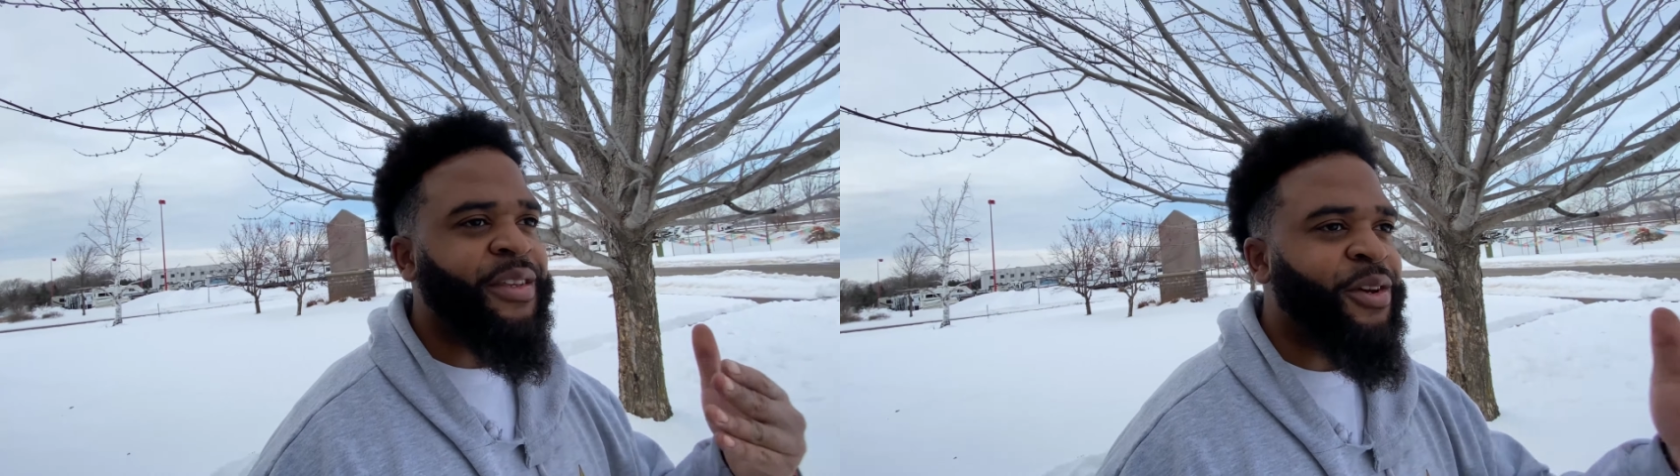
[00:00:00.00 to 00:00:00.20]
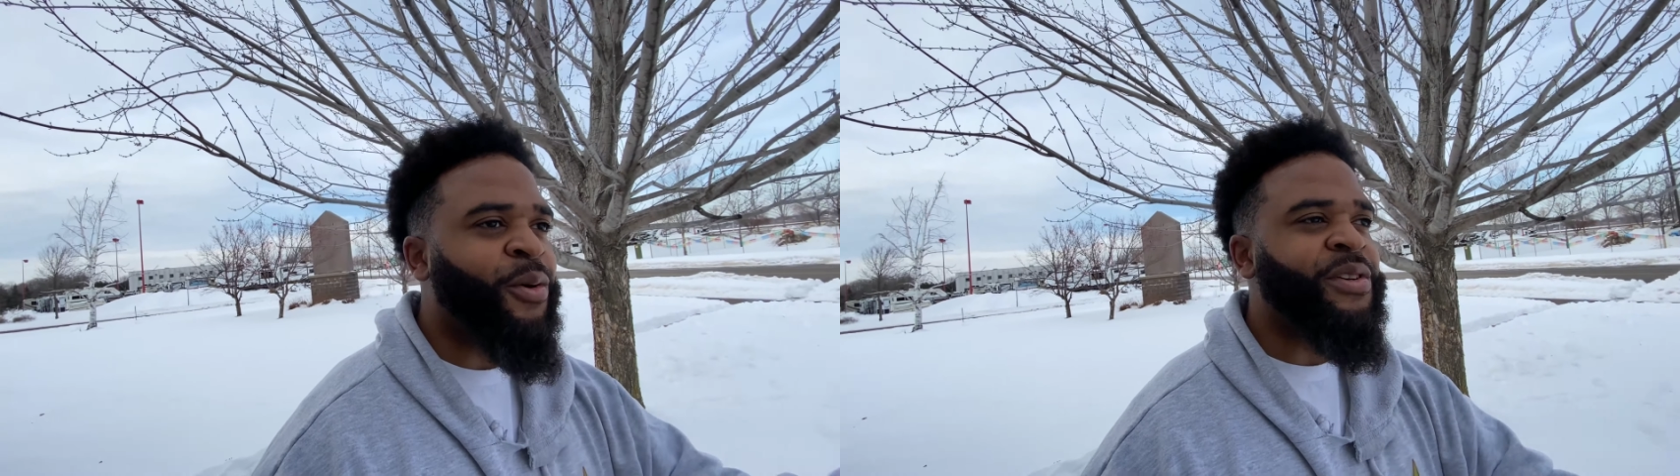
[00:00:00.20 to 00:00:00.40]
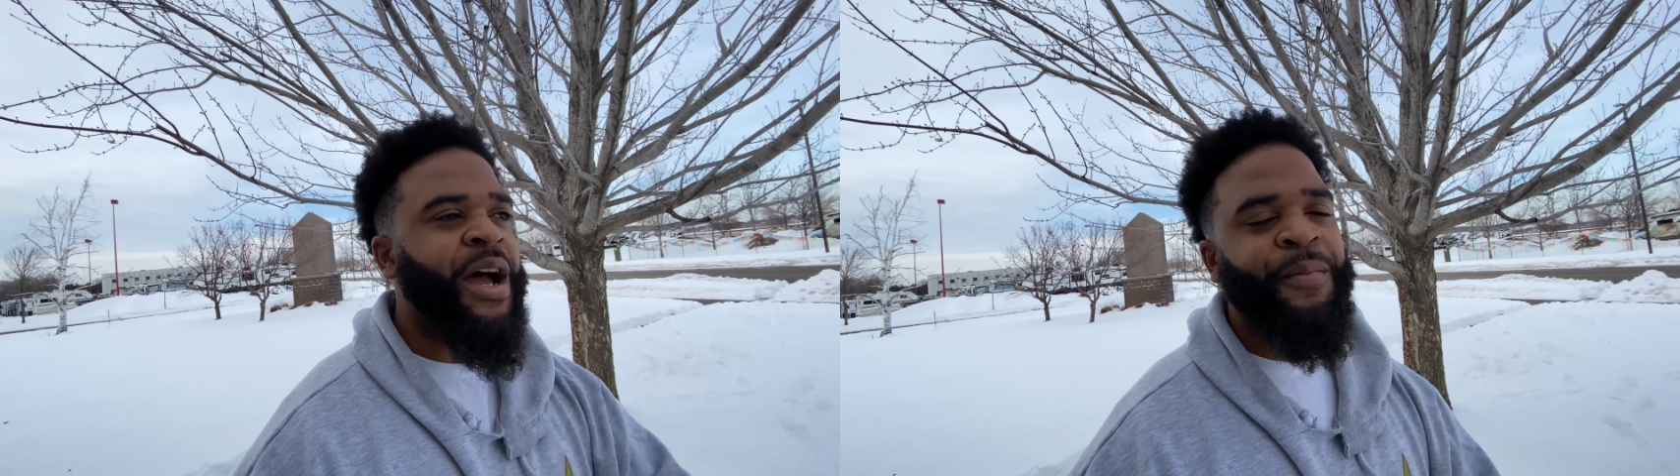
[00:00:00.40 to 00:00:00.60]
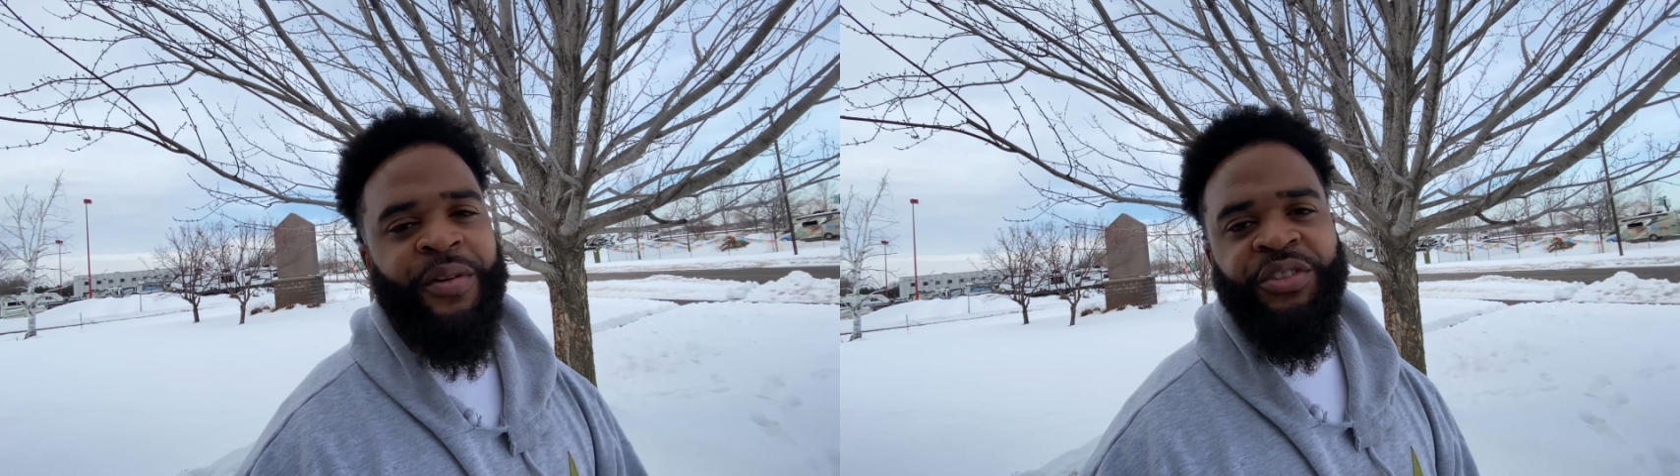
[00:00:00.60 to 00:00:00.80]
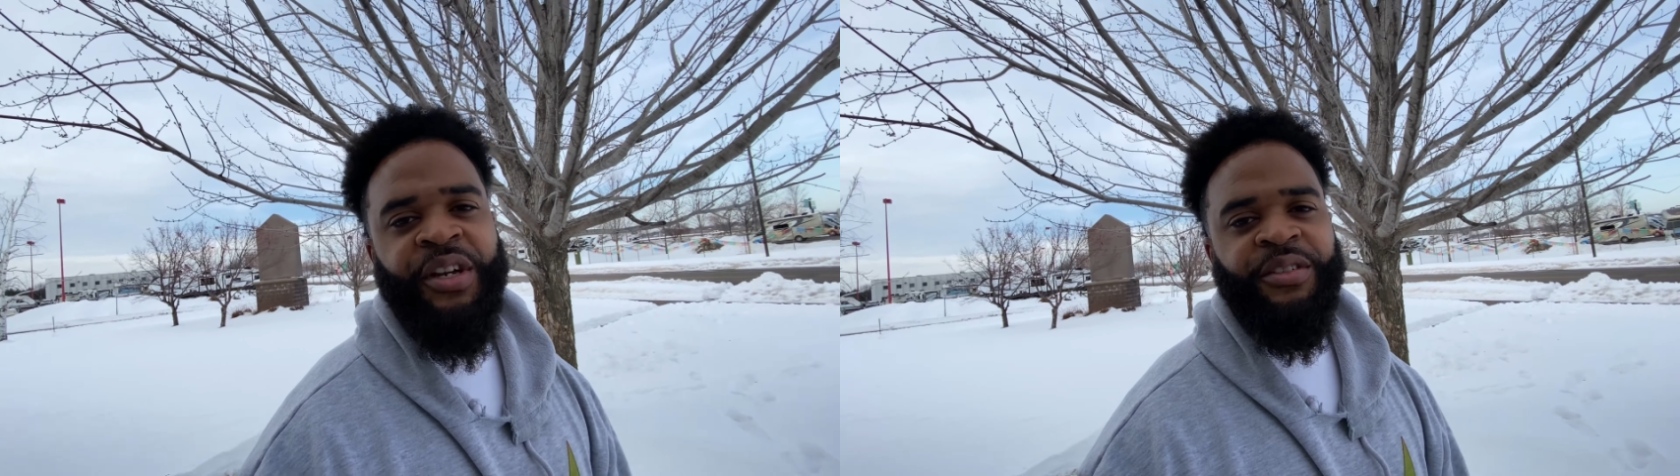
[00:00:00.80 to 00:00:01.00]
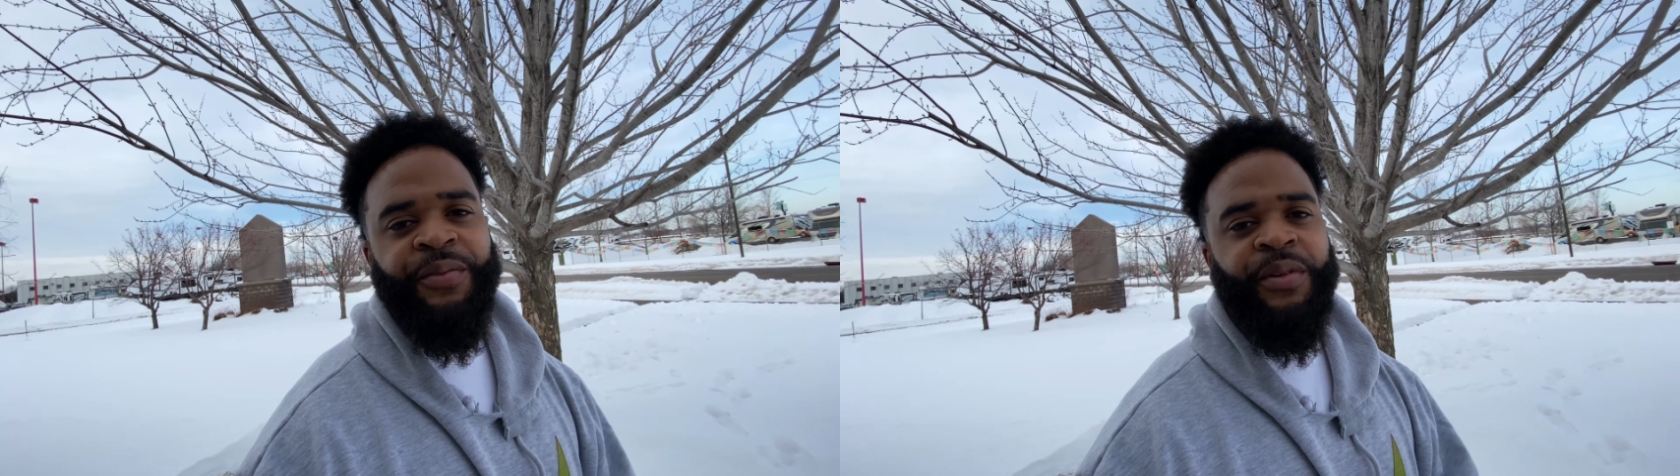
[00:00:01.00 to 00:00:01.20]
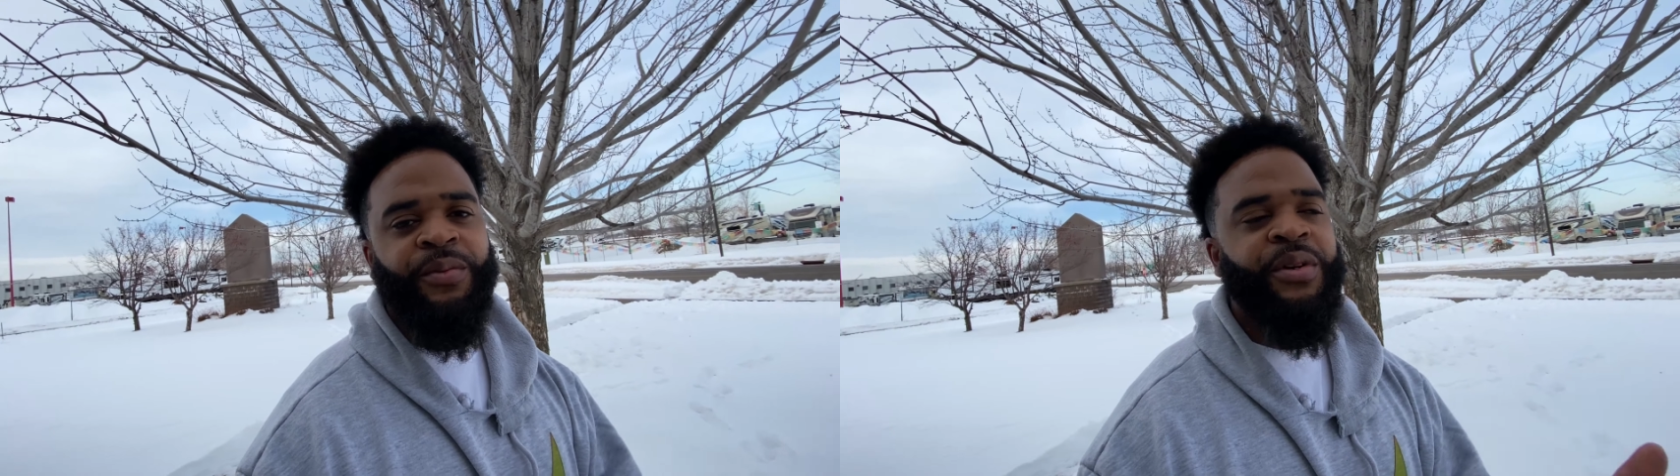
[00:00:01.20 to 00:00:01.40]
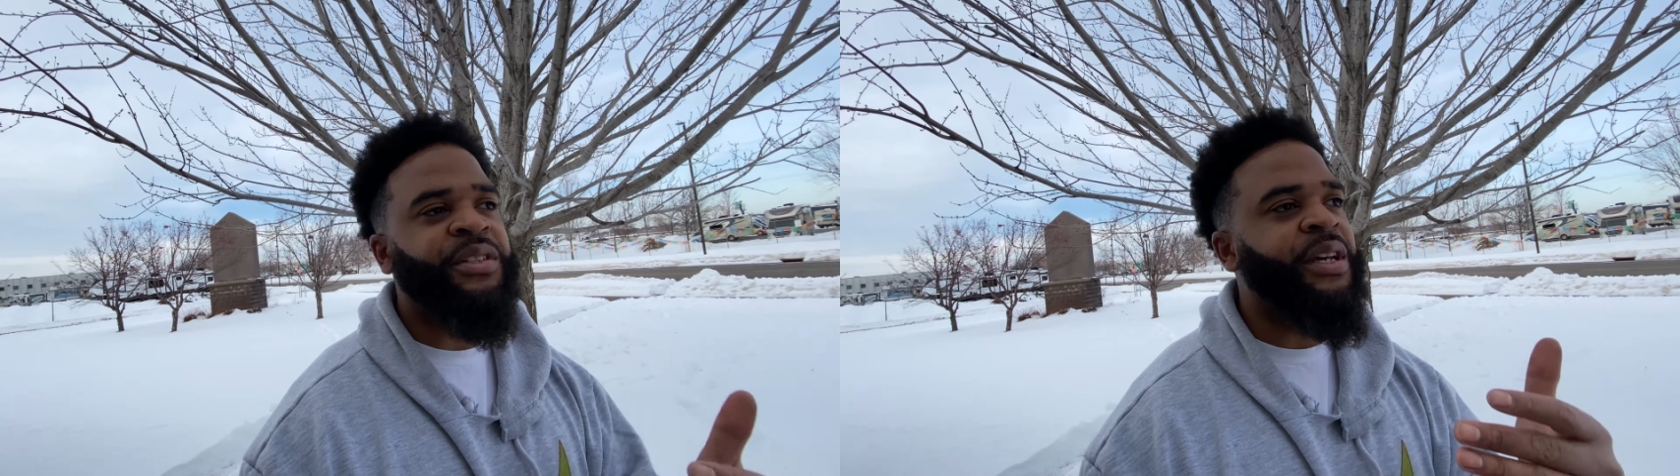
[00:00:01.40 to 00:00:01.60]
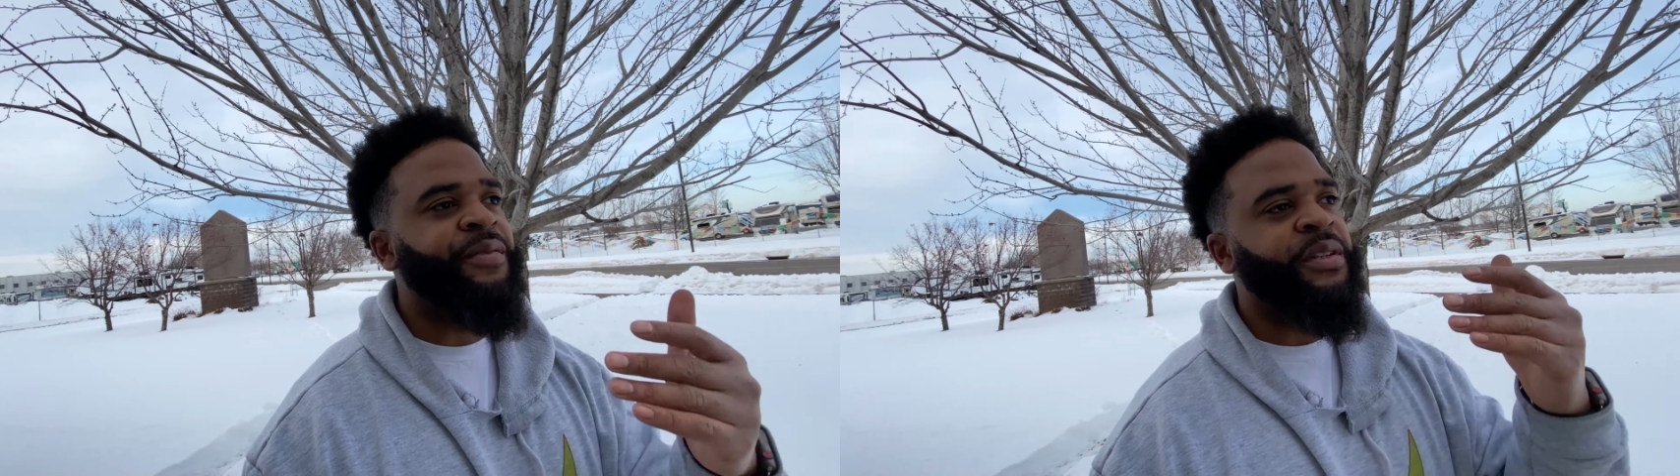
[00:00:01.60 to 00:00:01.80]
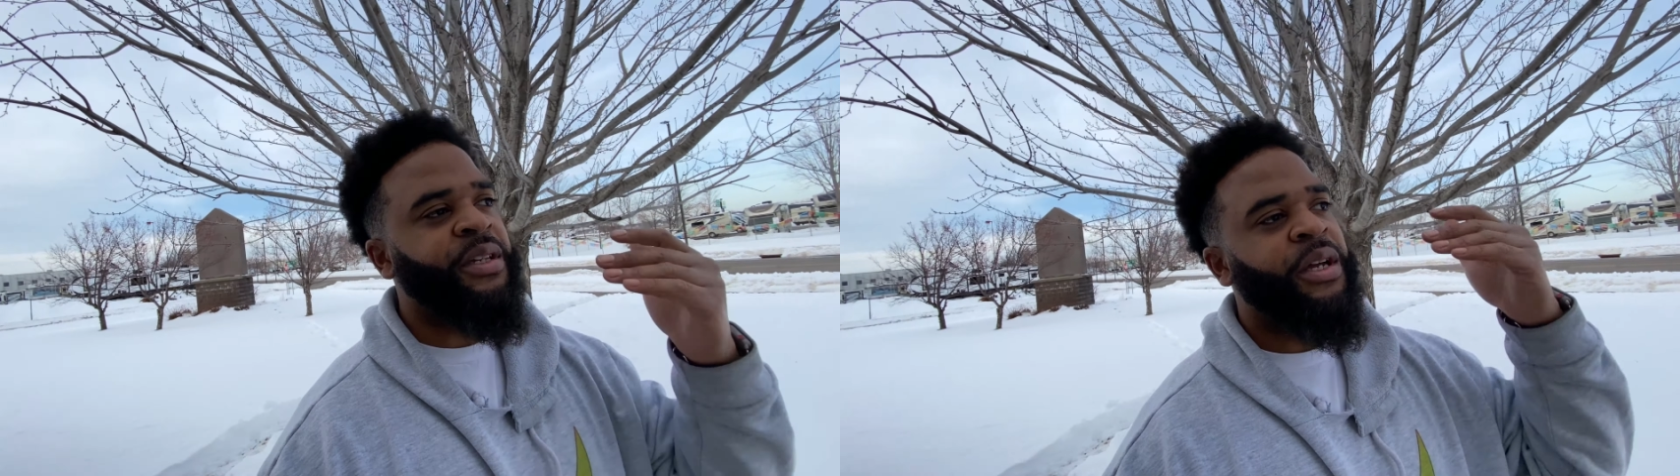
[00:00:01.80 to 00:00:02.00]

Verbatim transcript: Your odometer changed over to 170.